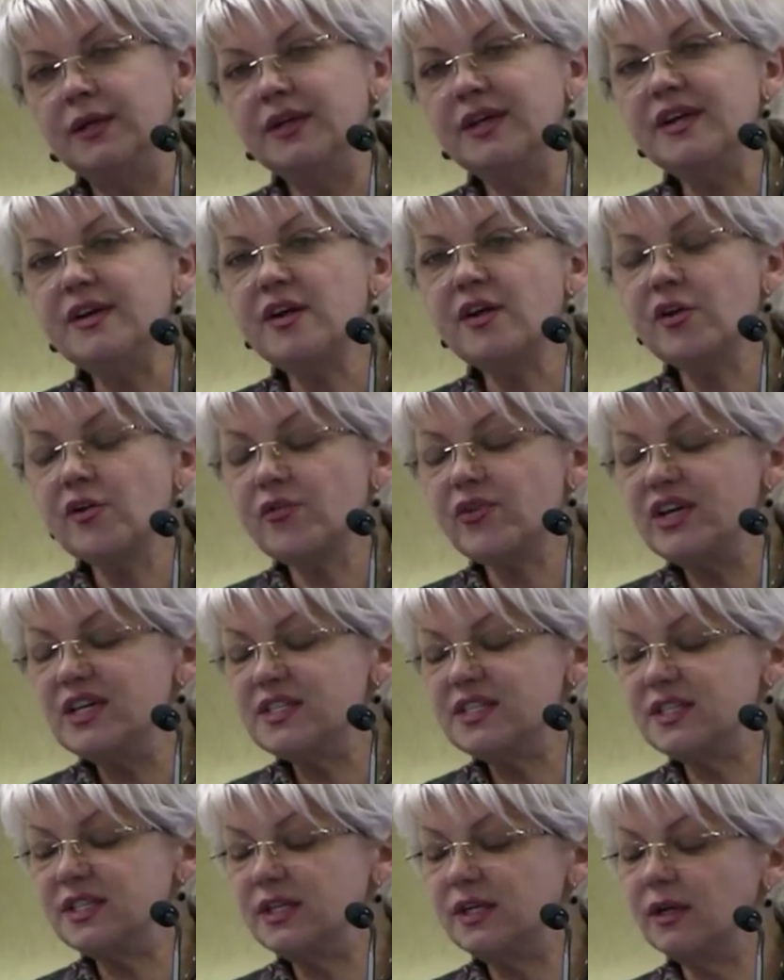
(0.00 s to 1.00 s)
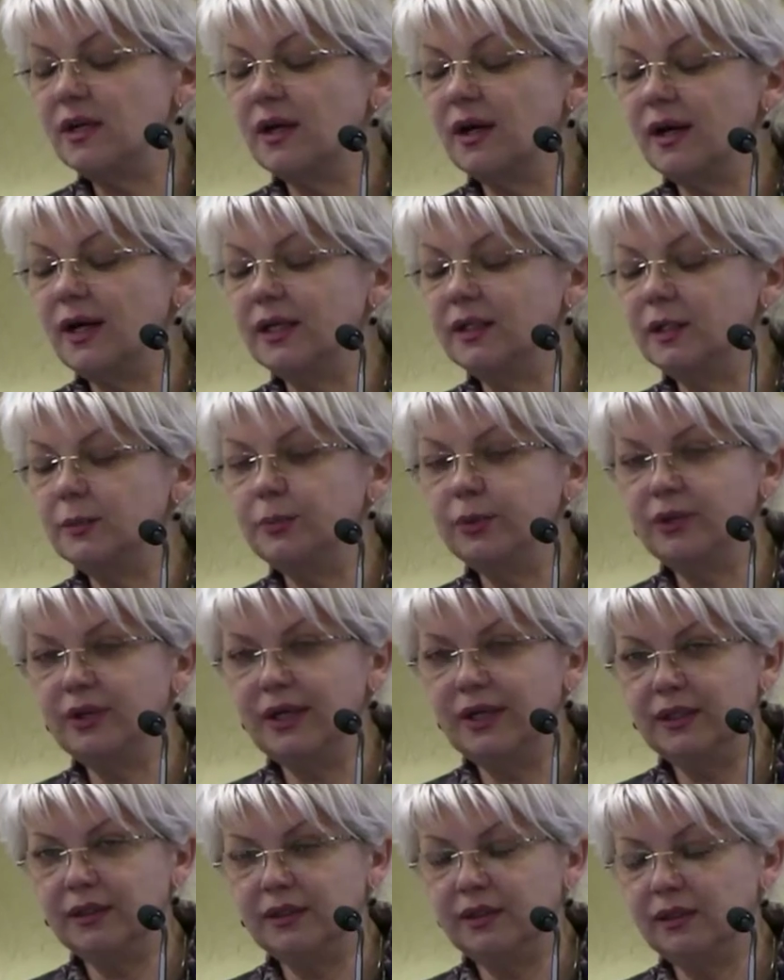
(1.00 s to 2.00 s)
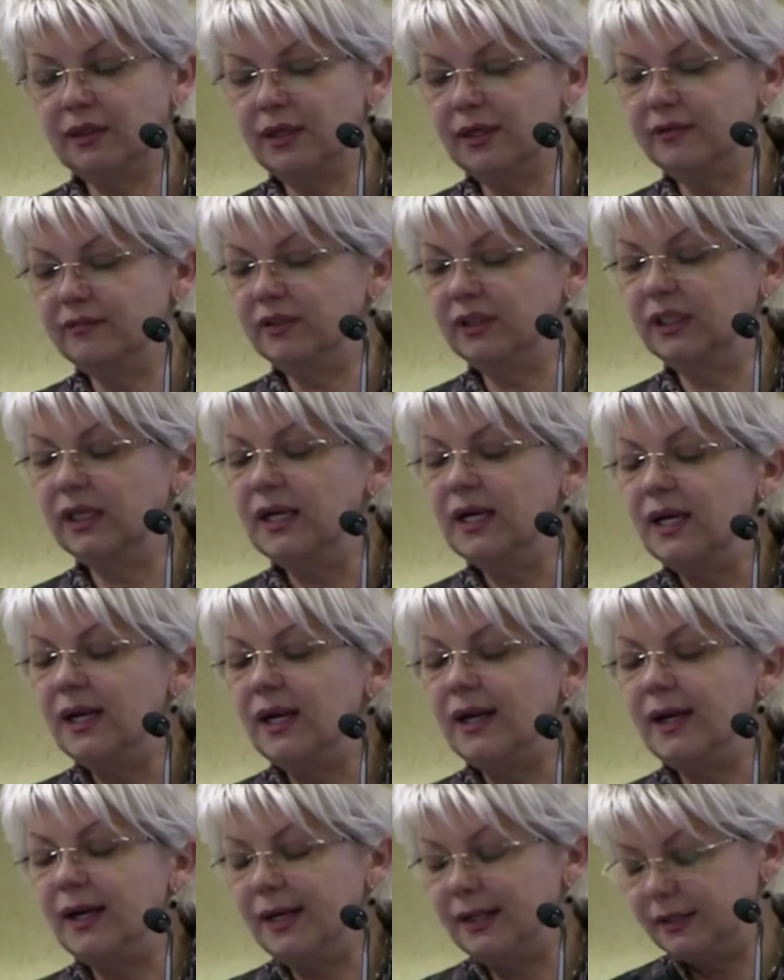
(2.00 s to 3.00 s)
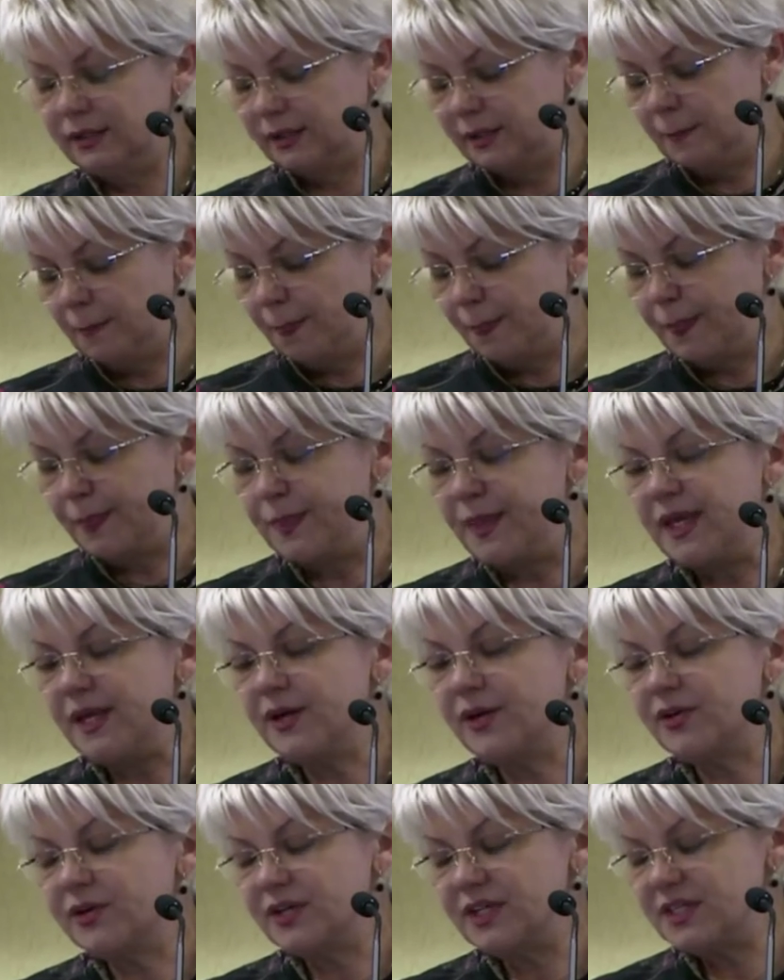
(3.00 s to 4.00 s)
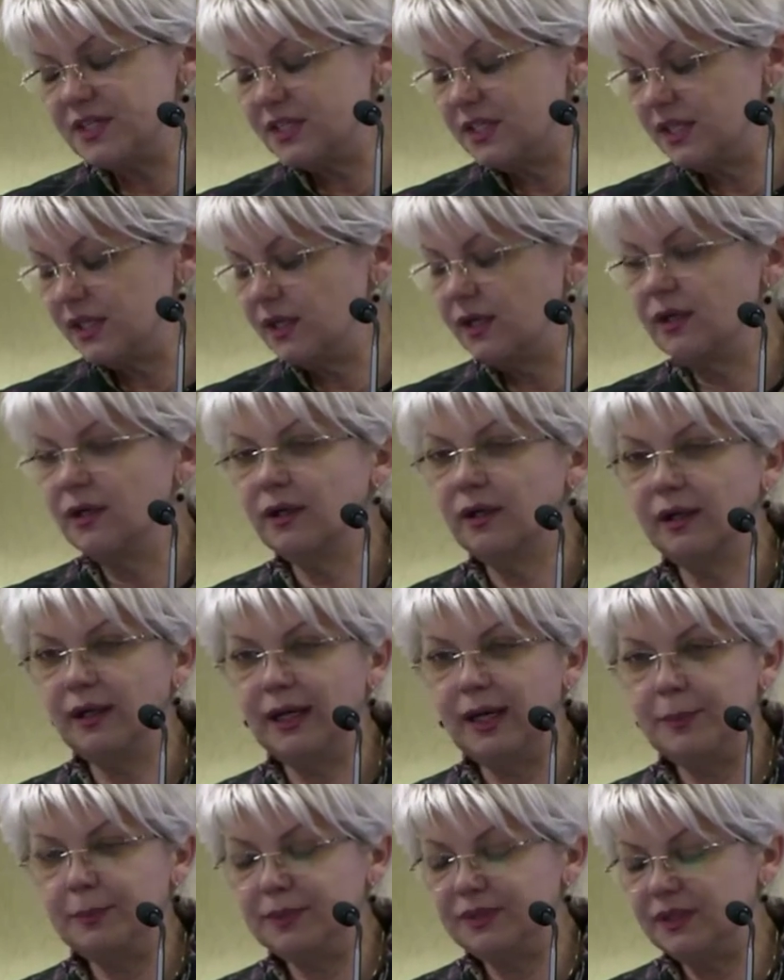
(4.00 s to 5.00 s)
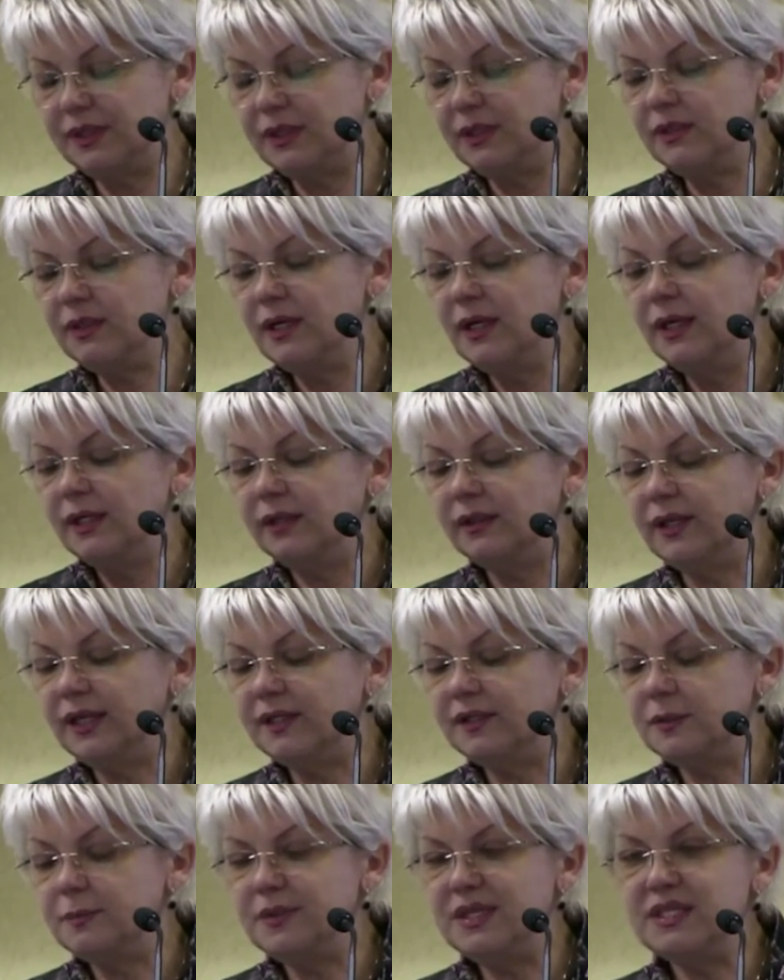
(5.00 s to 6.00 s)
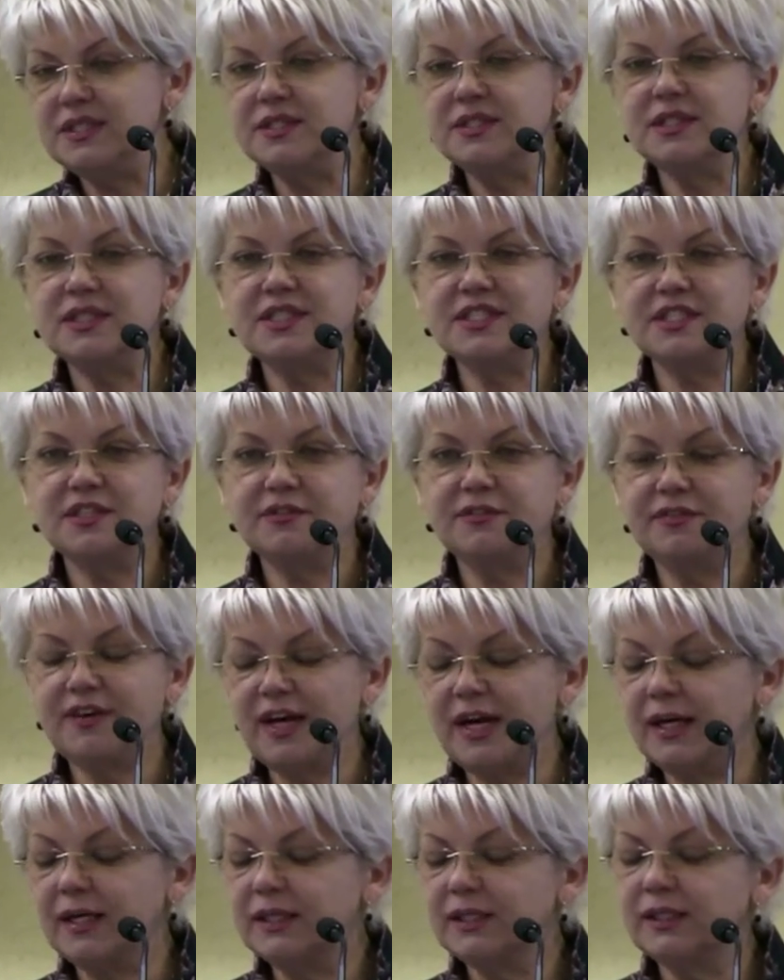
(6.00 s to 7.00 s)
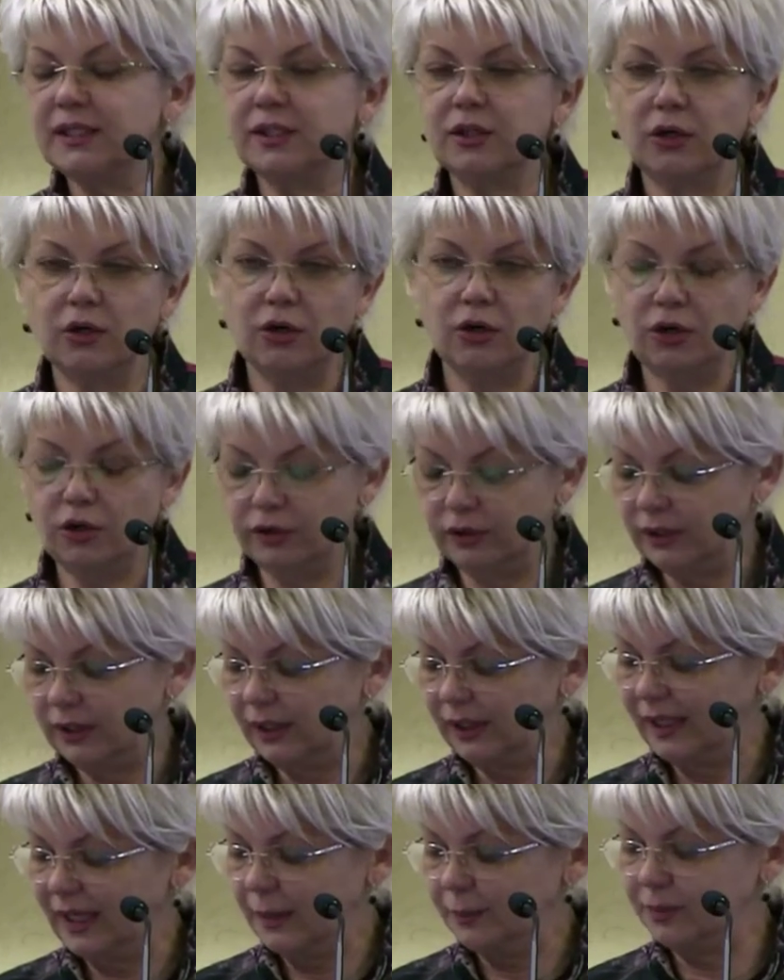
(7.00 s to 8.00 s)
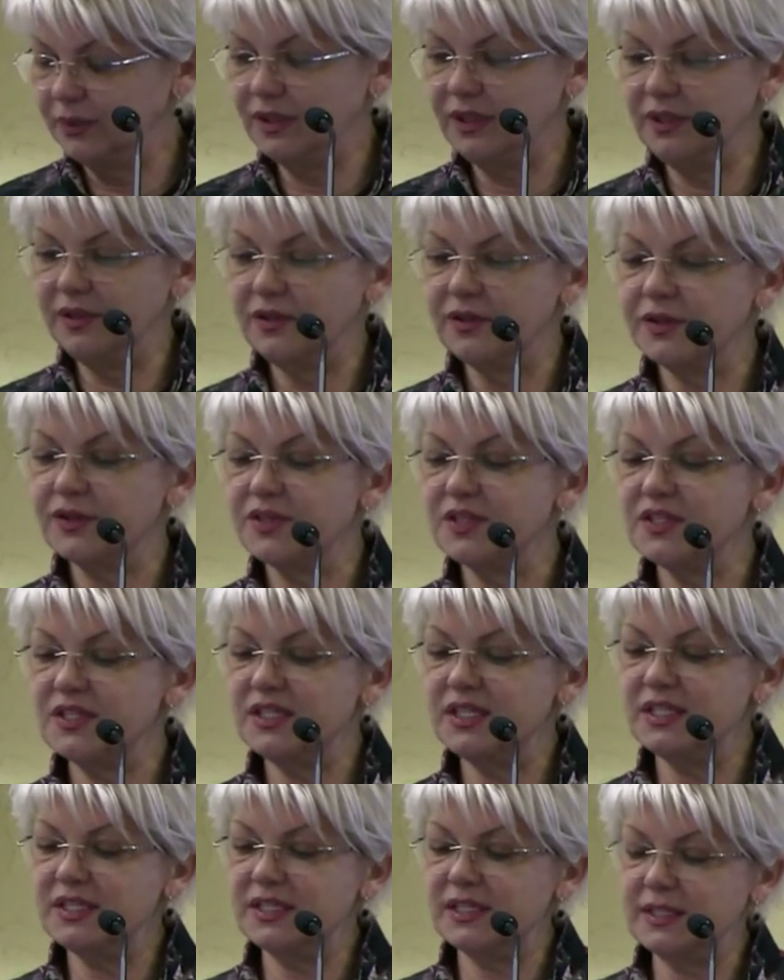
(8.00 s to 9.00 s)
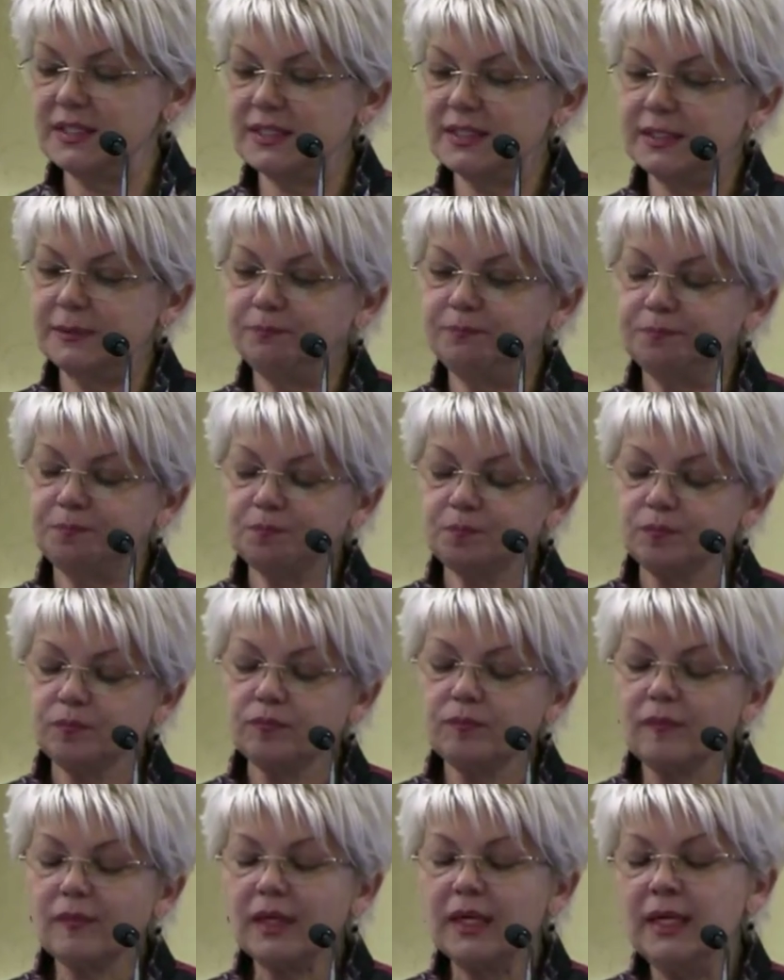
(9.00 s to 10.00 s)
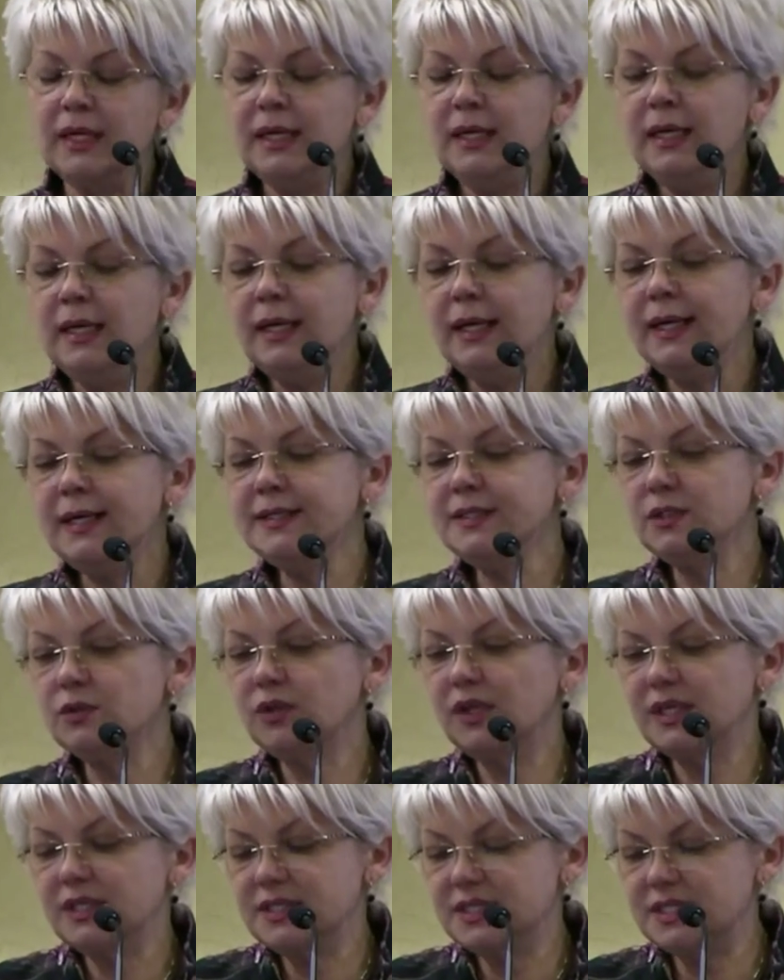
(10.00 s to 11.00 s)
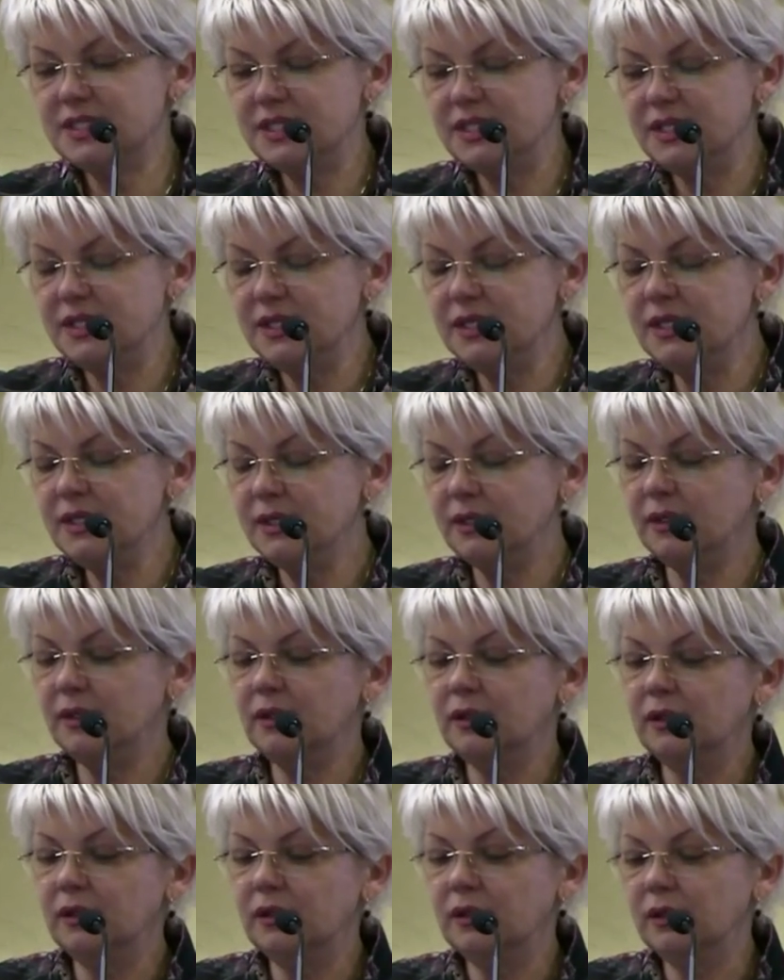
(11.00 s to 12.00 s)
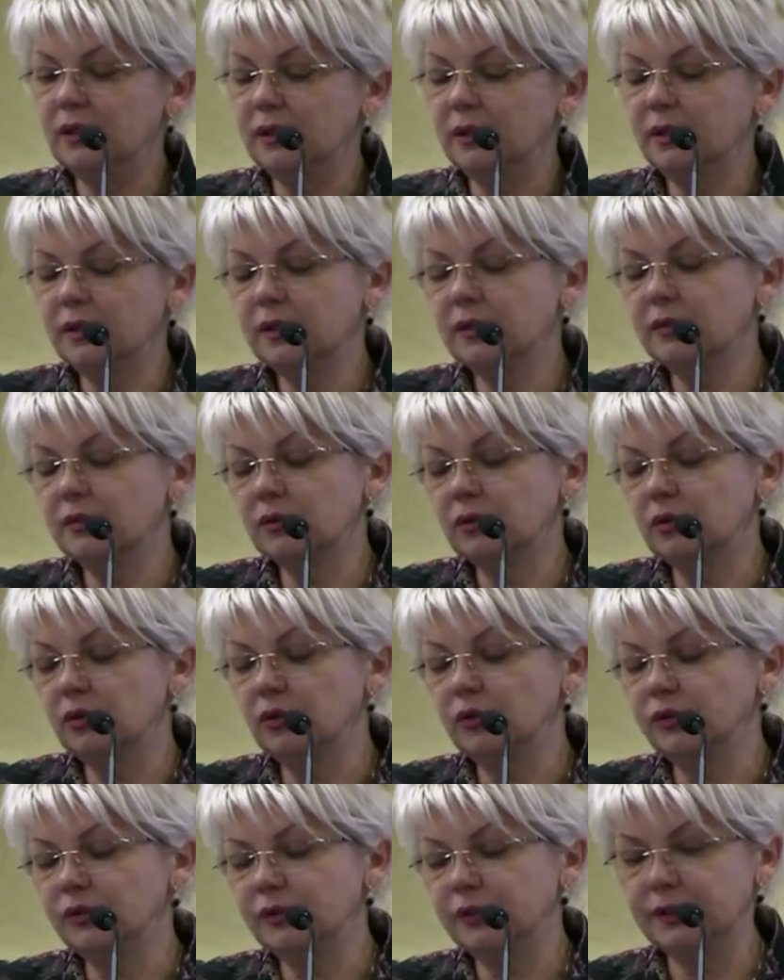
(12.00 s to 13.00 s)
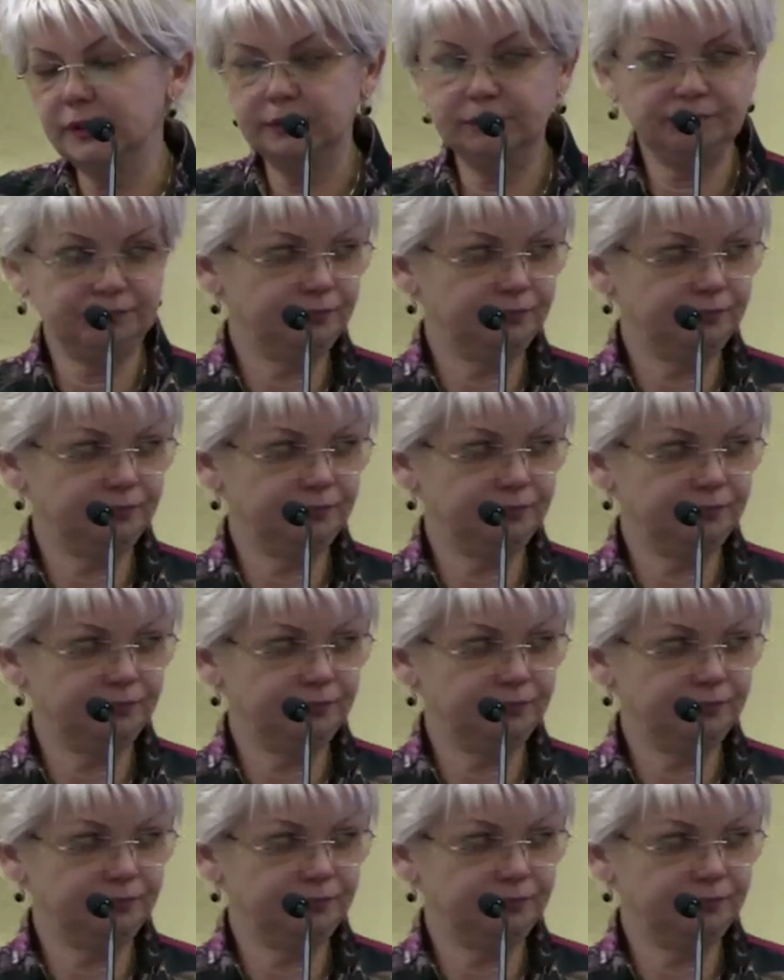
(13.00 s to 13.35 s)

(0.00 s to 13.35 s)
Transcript: increasing adiponectin level and decreasing leptin. That means its effect on leptin resistance. As you can see on the